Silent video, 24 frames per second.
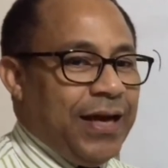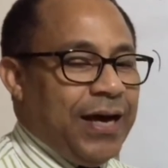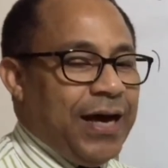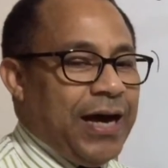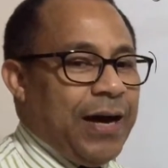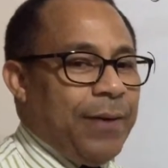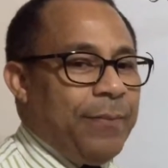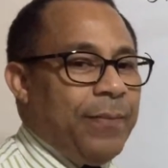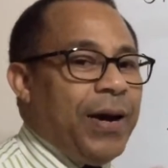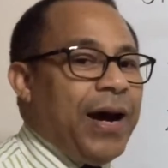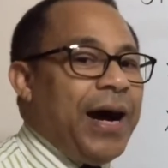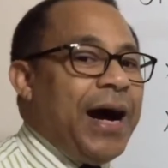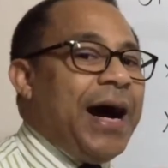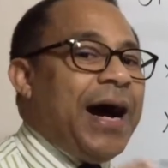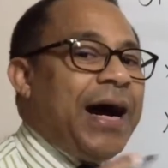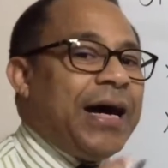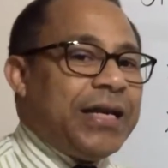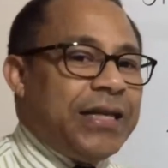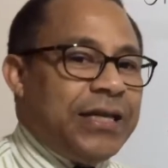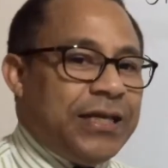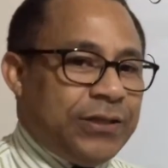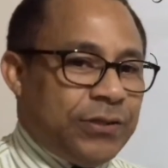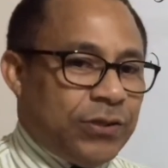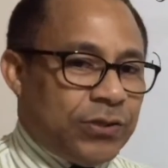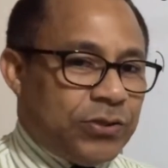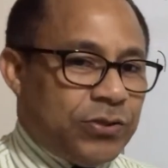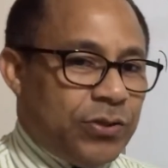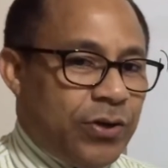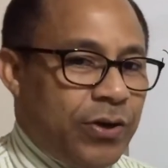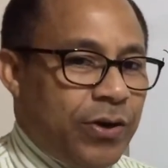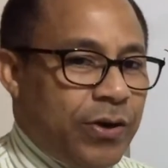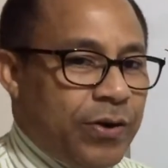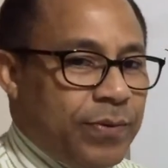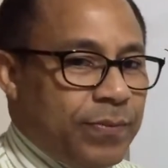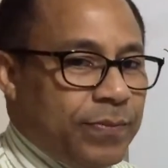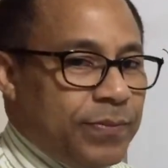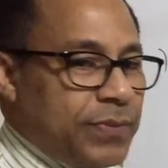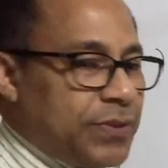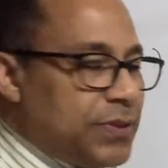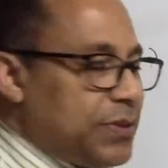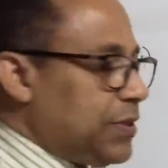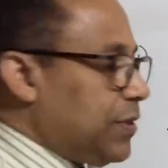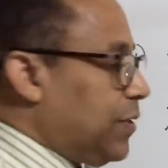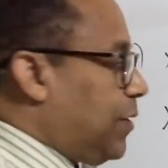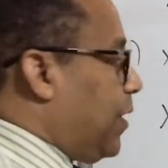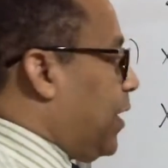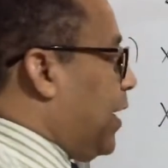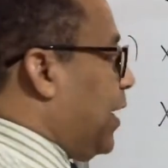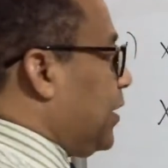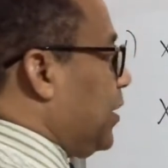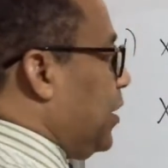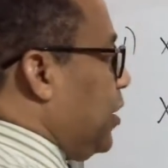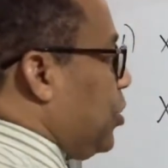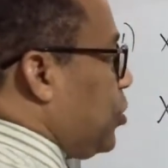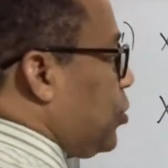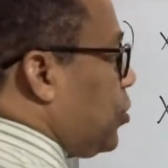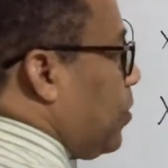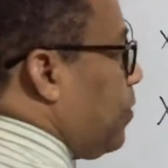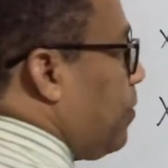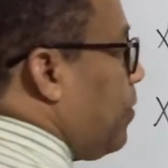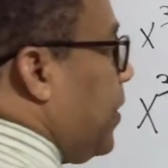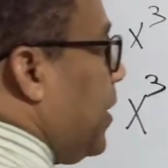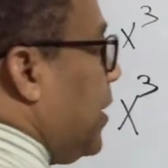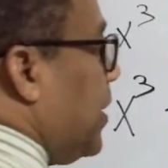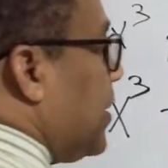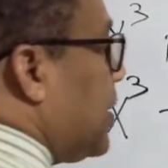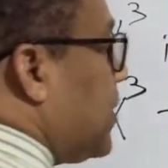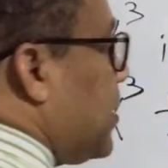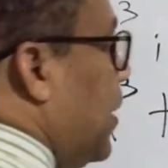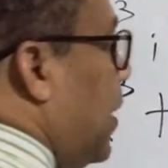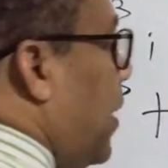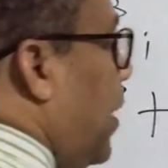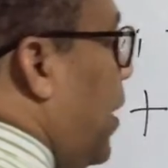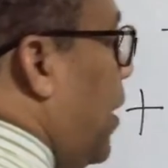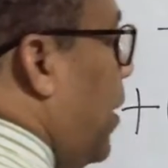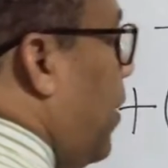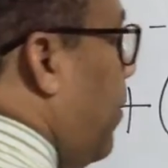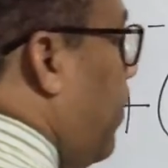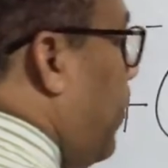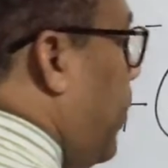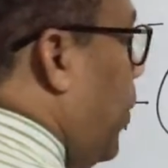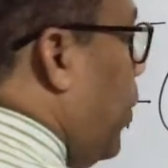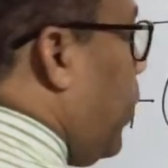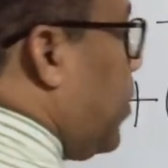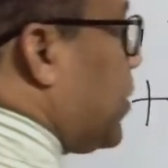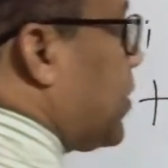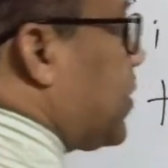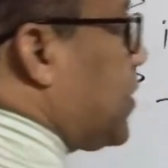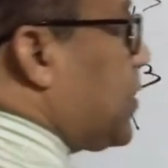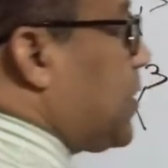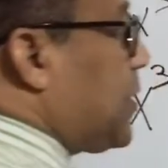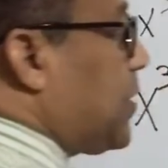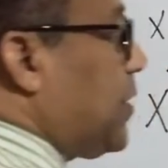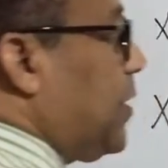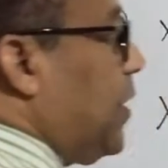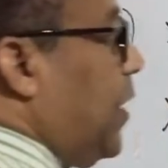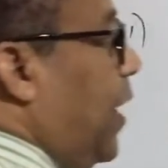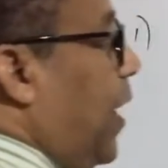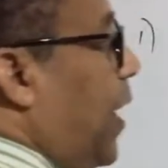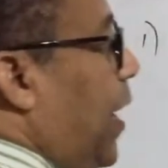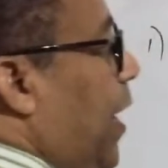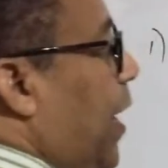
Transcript: I'm adding the terms. So addition means plus.